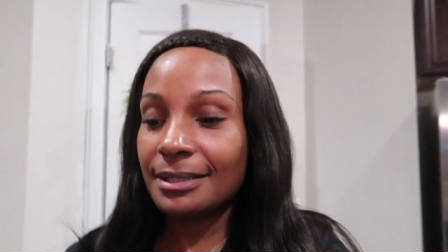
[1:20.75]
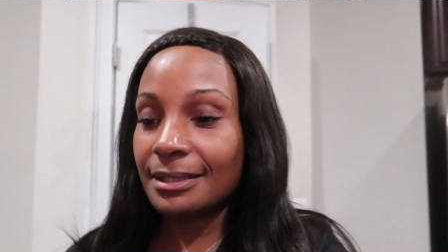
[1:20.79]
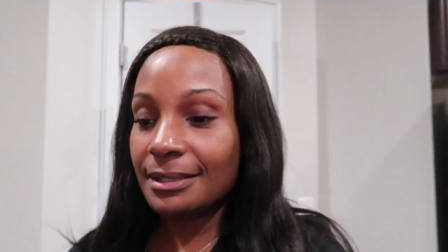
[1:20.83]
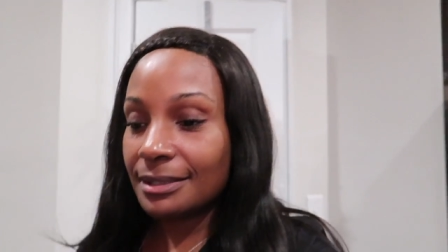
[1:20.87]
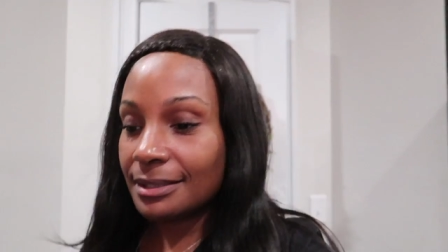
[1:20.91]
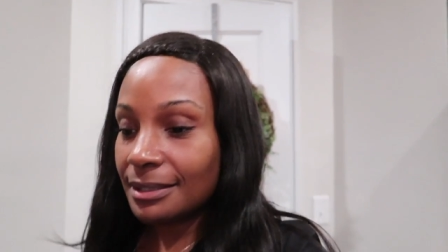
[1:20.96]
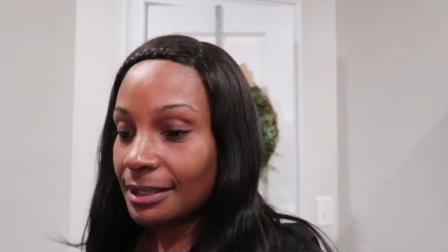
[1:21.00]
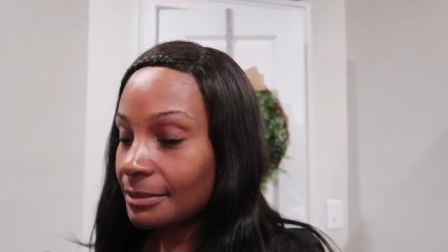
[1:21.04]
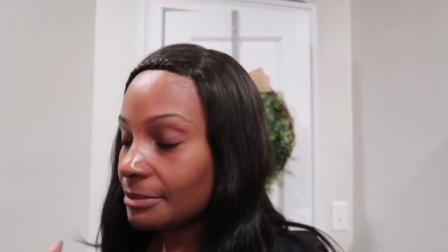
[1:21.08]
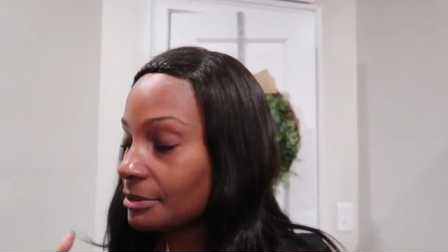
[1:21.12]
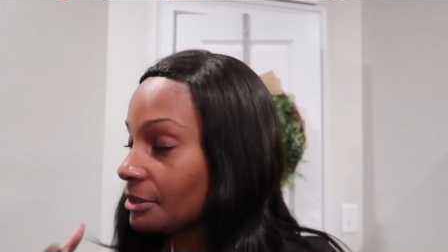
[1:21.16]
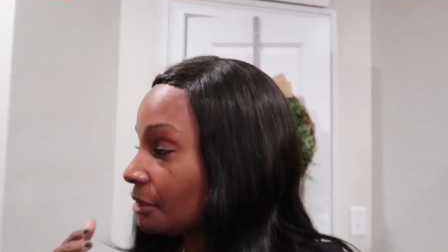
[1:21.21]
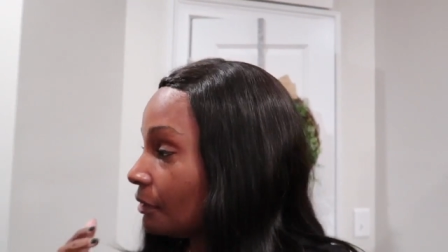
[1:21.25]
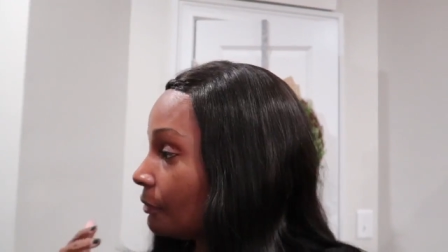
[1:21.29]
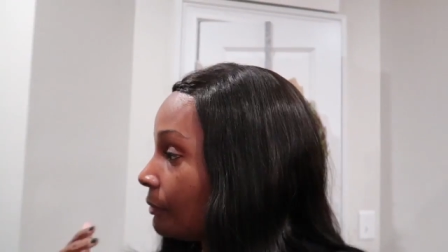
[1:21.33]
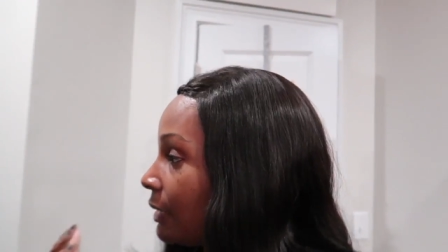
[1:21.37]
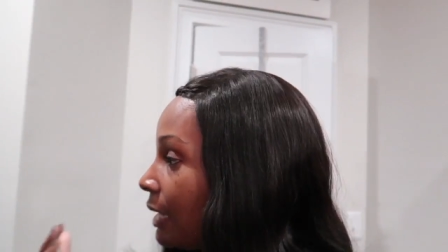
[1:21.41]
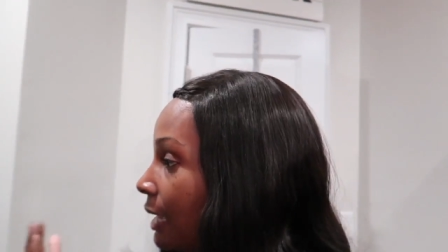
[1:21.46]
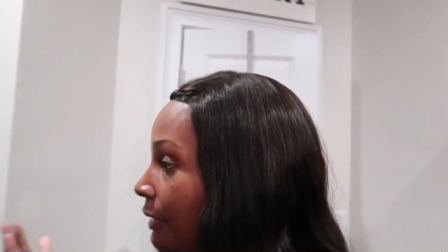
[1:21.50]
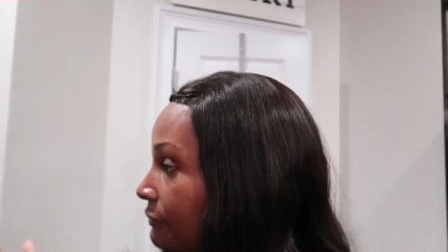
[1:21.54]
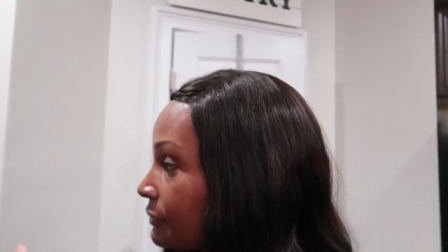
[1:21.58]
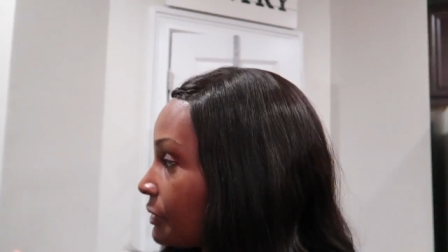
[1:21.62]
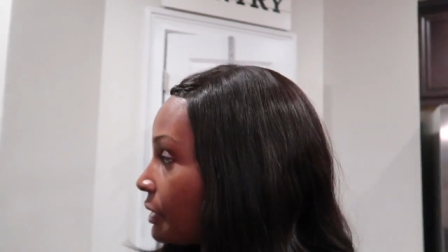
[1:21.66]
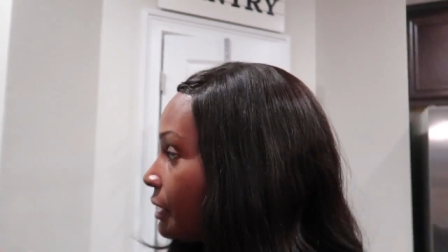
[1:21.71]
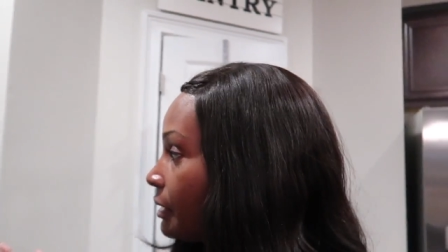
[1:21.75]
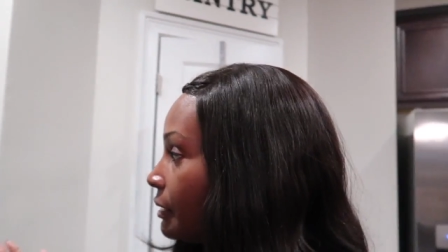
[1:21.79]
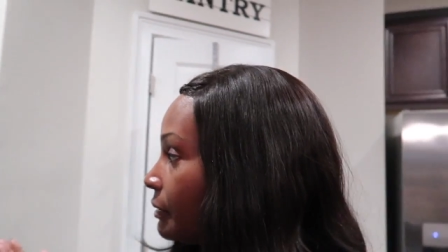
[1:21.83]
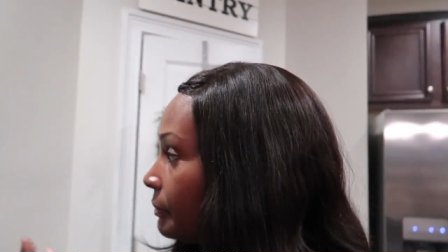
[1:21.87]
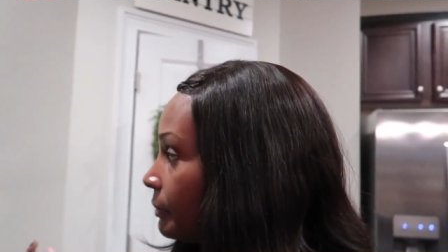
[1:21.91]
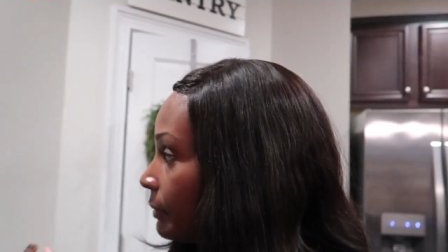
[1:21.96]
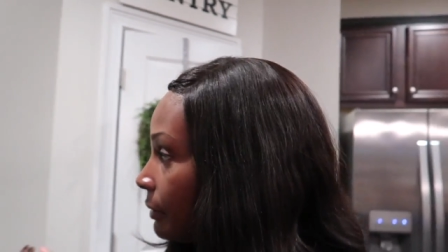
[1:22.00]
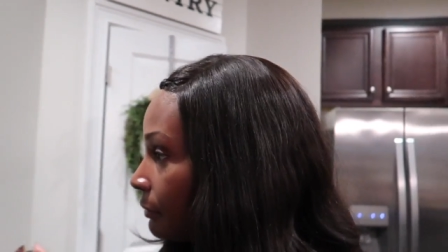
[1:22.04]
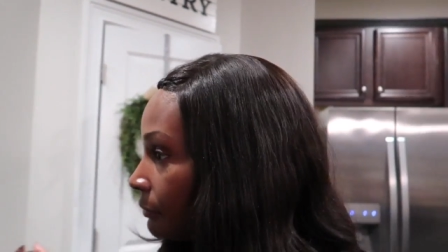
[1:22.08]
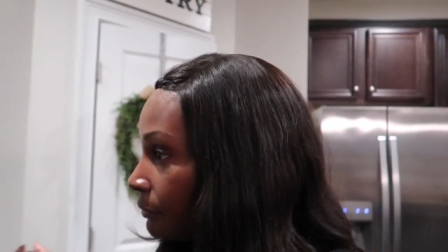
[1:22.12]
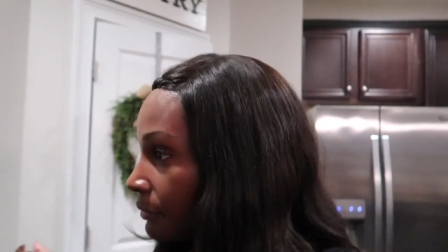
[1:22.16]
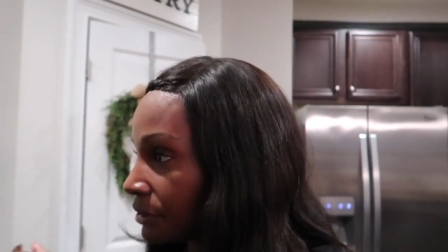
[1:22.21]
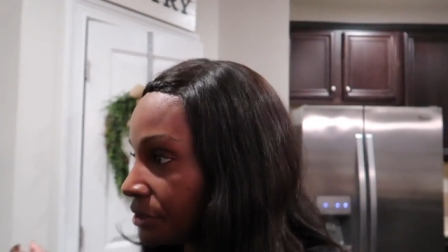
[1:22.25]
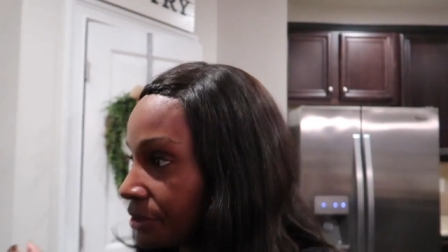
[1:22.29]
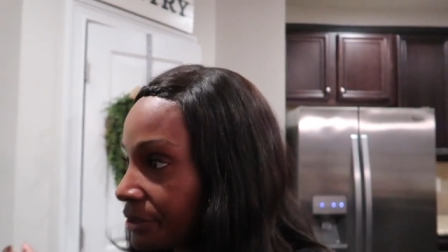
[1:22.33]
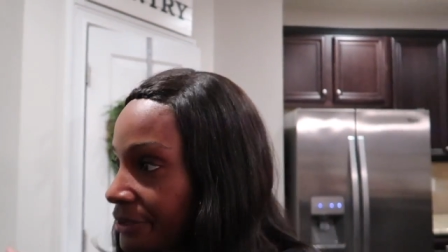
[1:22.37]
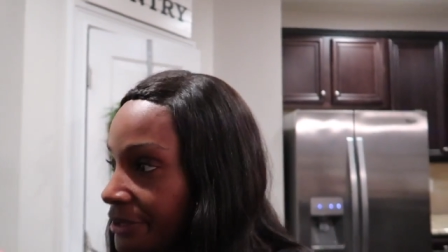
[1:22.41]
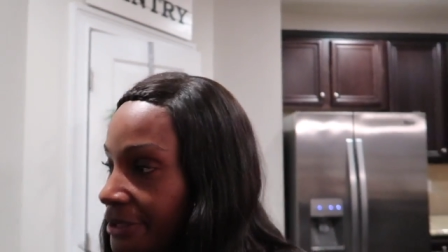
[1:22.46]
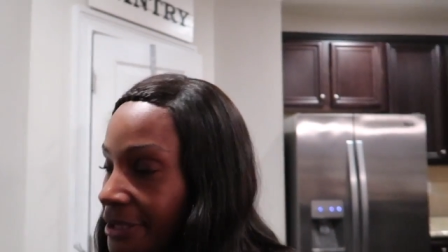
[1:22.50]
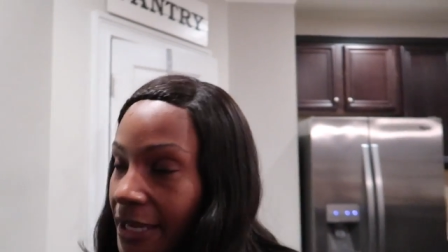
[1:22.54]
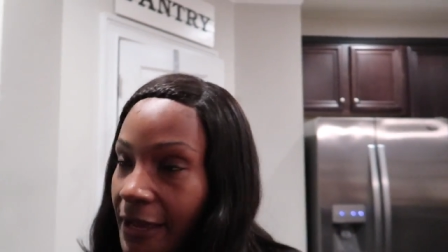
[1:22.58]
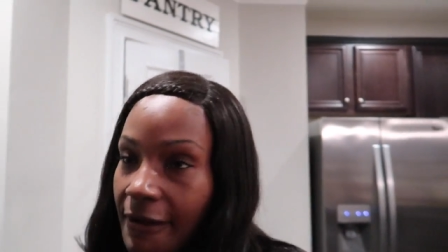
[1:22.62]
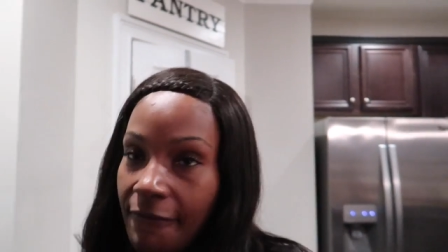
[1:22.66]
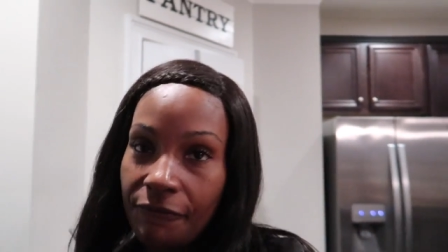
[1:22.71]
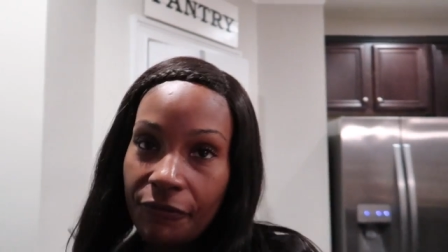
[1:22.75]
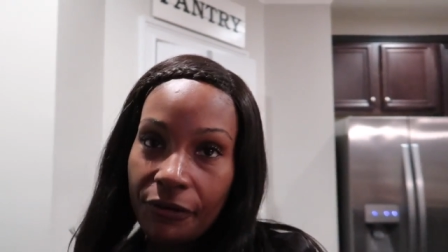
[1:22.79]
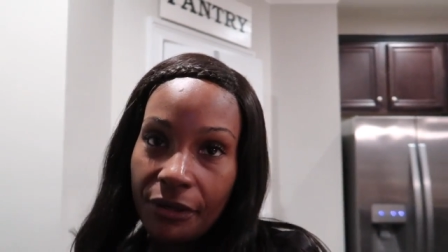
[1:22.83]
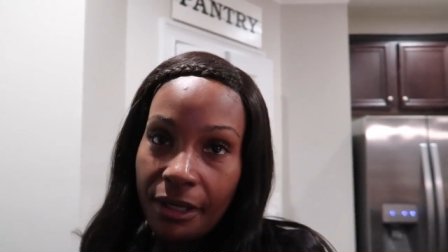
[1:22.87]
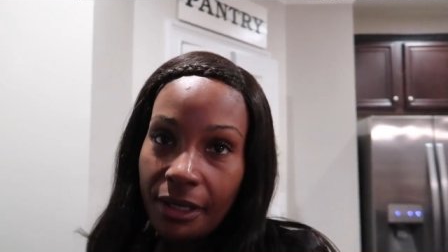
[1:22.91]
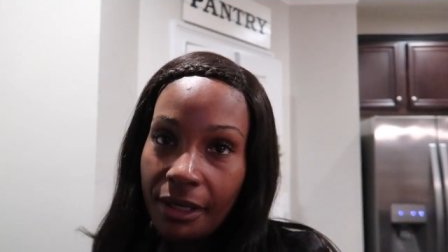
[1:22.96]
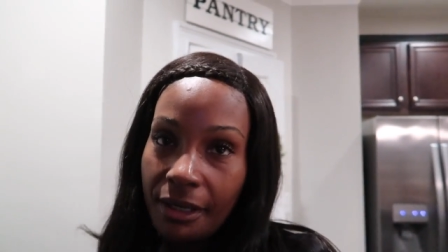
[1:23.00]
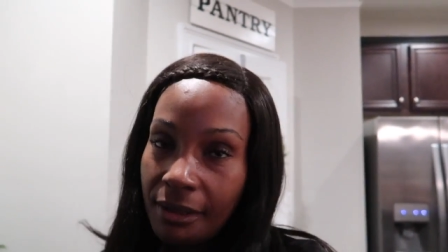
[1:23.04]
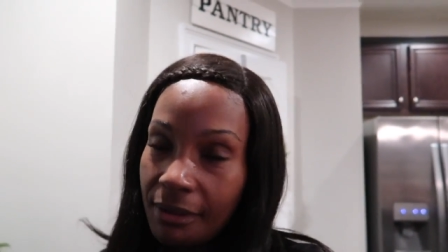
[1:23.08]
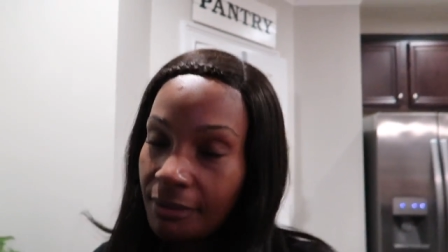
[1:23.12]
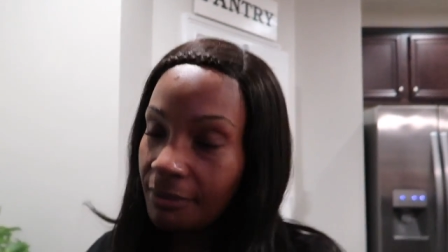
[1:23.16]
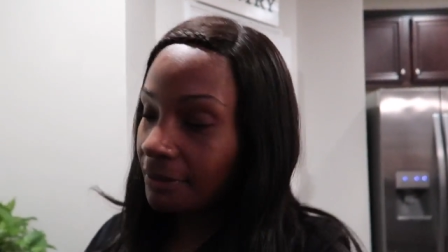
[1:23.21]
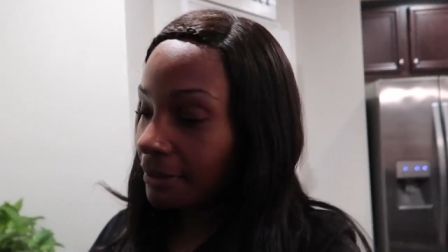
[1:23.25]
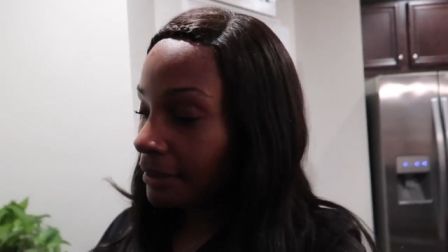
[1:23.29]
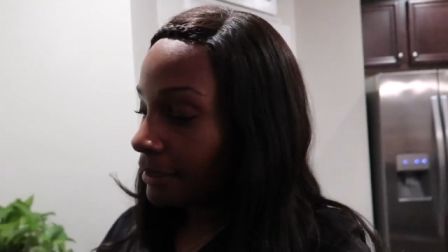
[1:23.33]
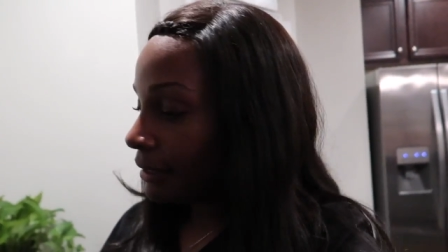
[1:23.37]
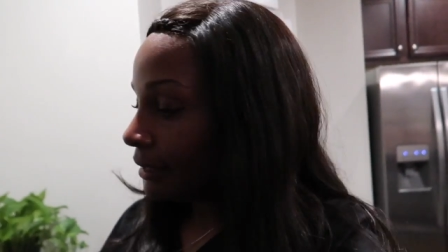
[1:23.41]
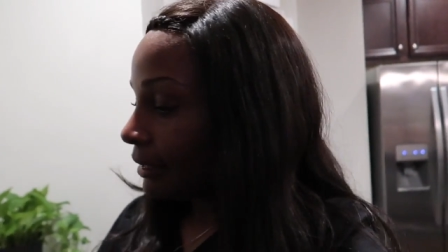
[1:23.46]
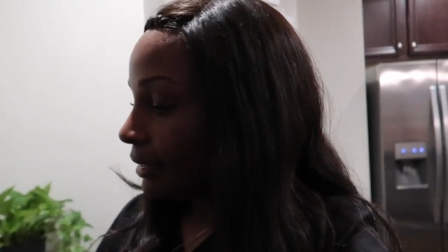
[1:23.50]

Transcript: things up so we have to keep her where she's at for now